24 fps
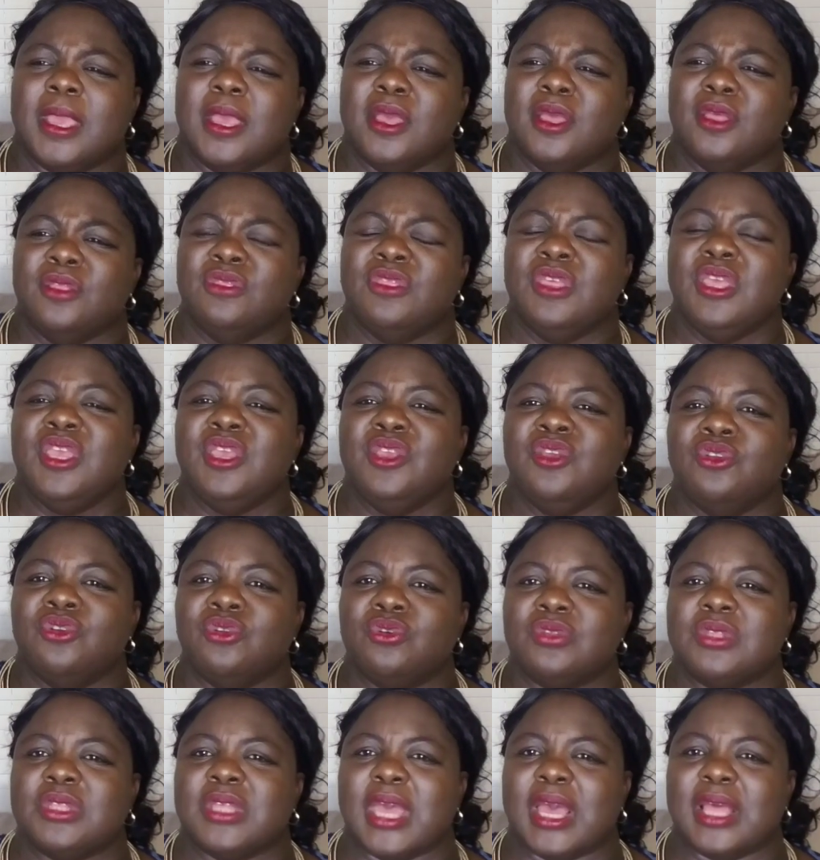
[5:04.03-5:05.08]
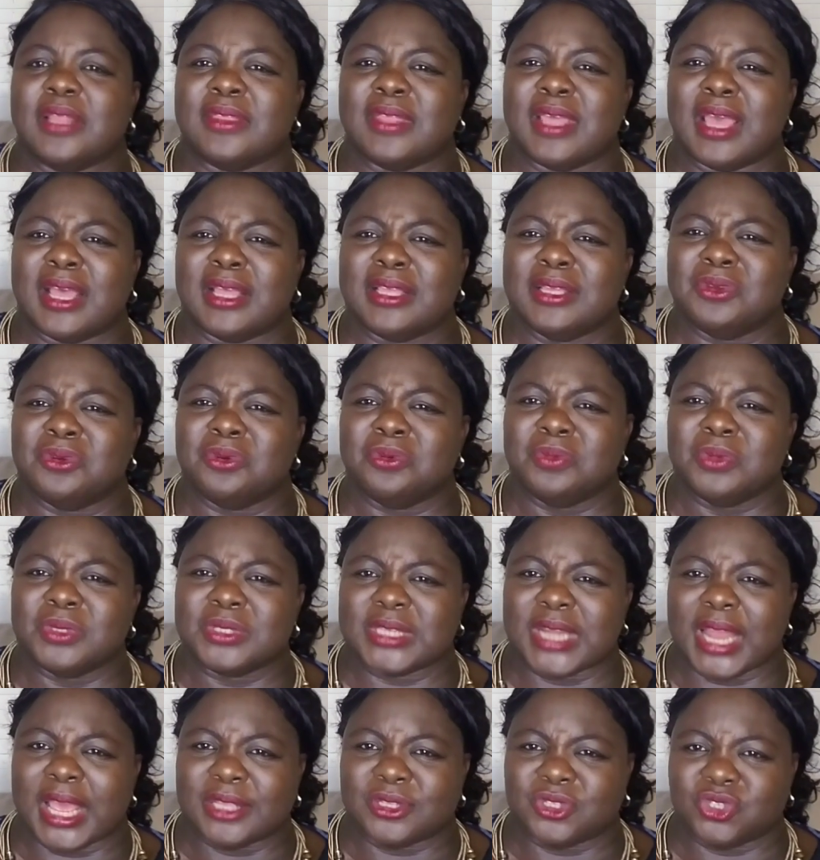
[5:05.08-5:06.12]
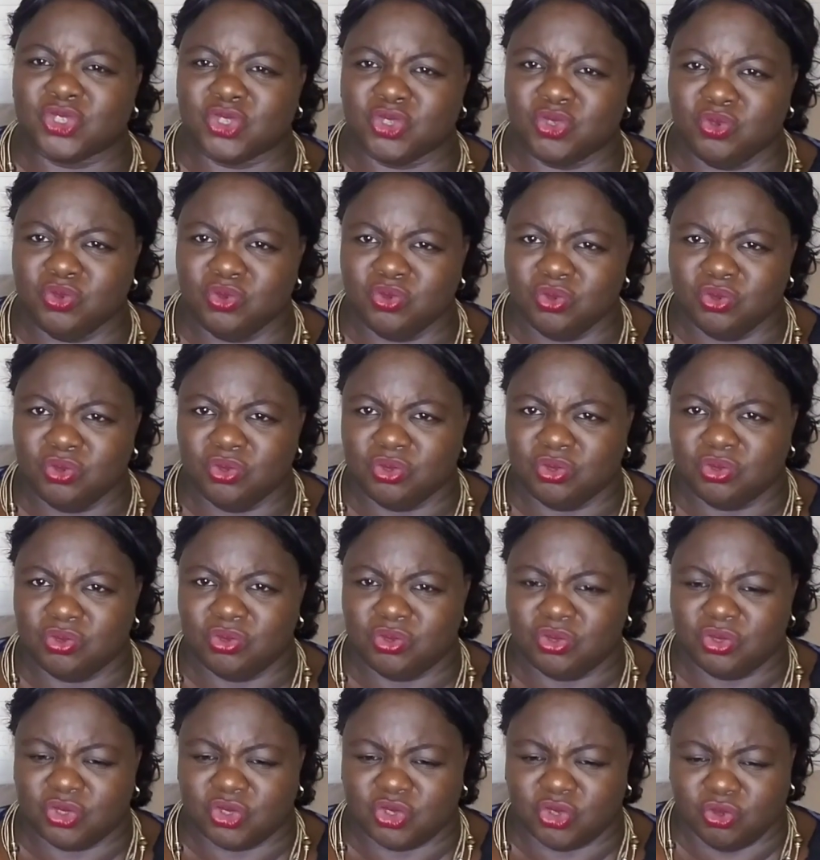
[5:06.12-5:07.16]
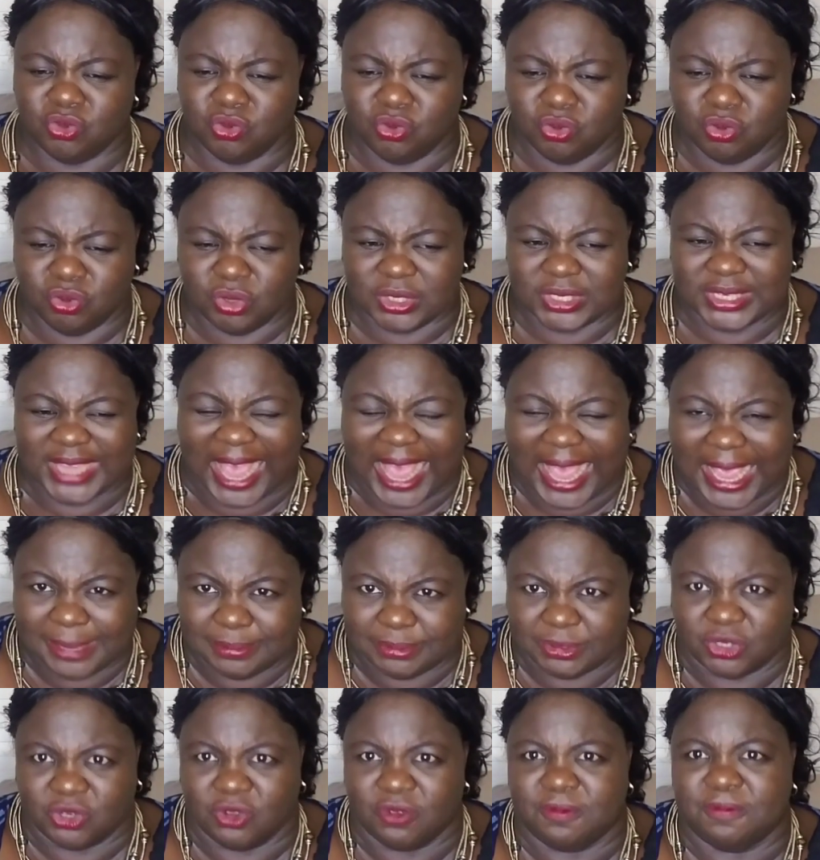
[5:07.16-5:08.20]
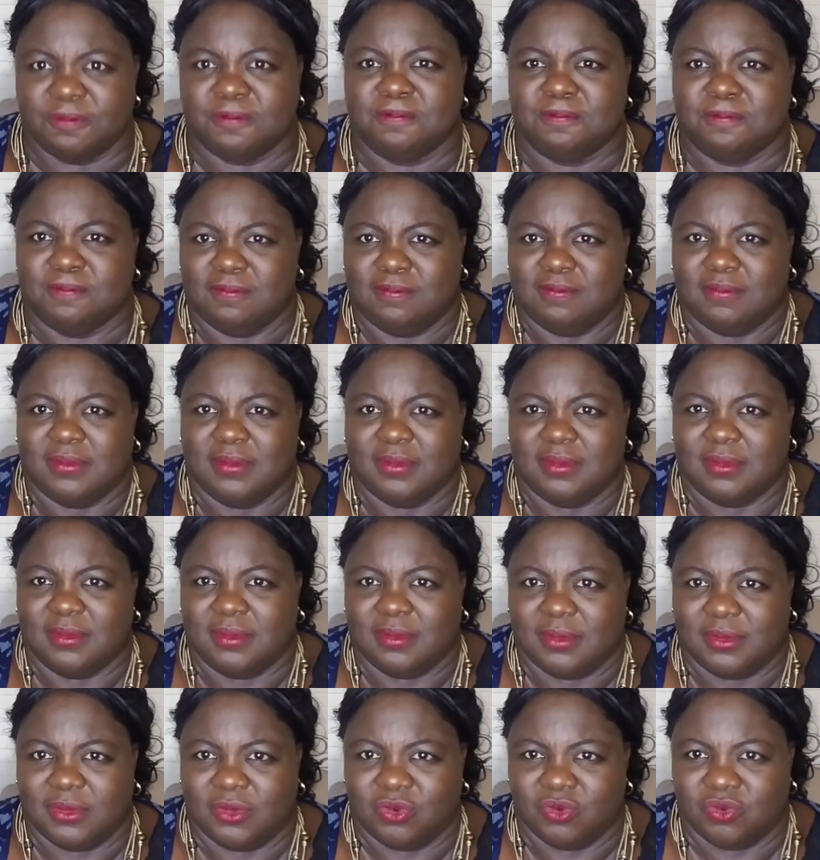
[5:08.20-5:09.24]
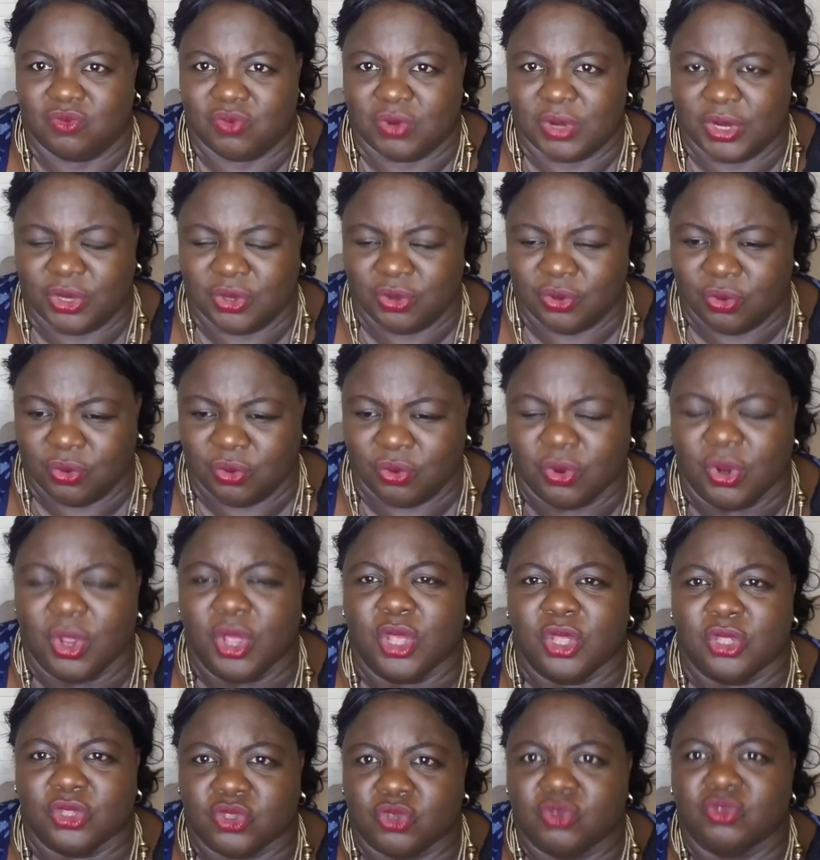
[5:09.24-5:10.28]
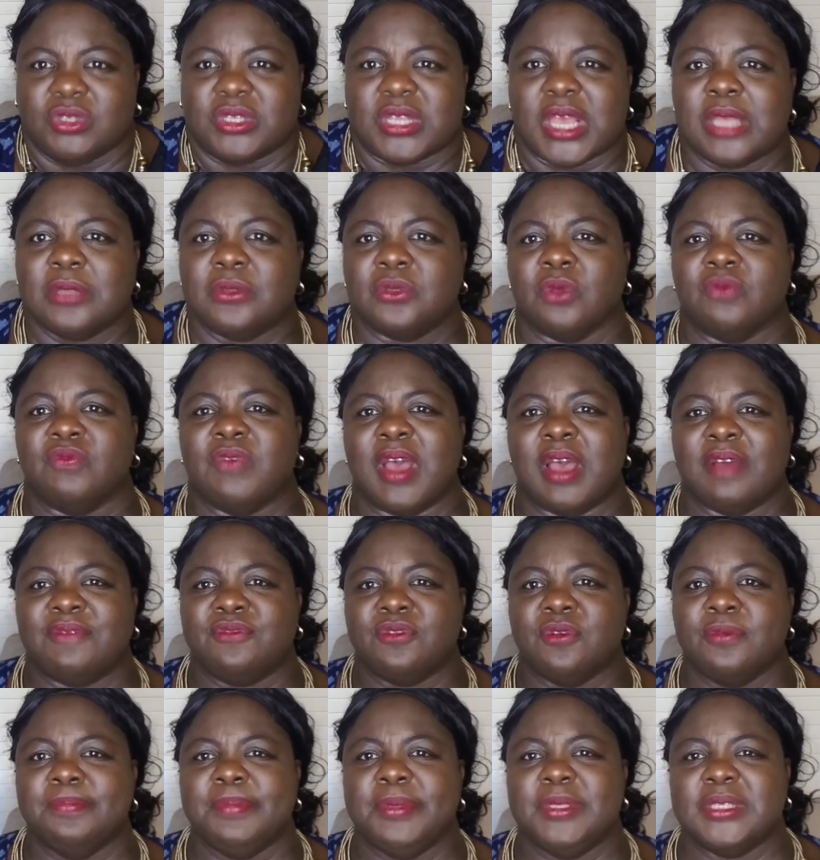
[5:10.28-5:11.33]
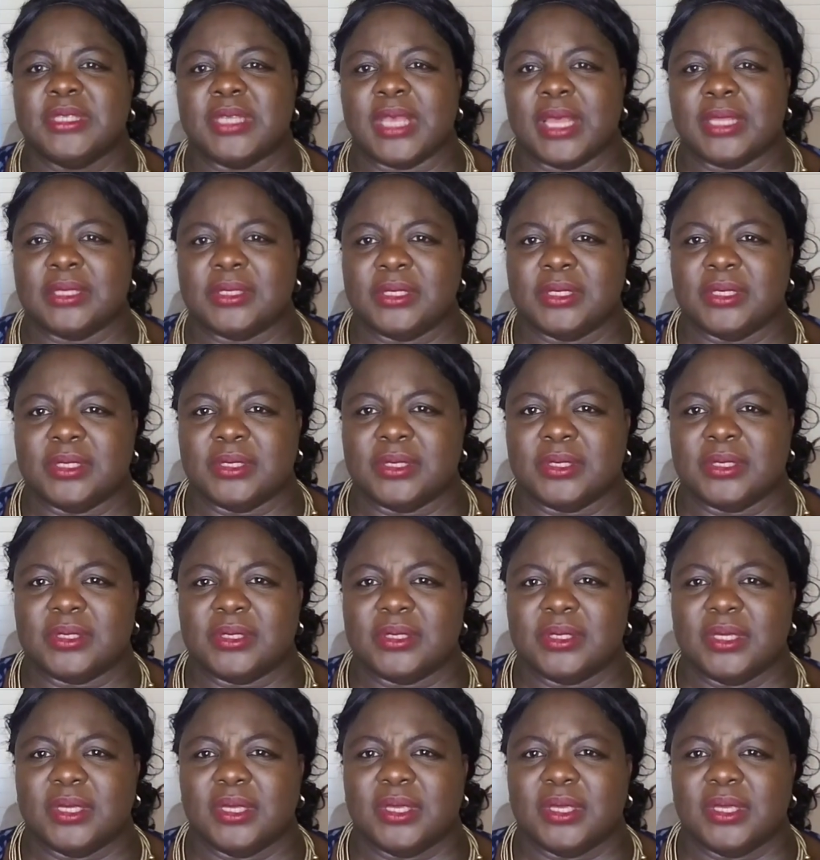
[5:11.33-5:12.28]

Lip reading: There are almost like two types of you know two types of Afrobeat artists.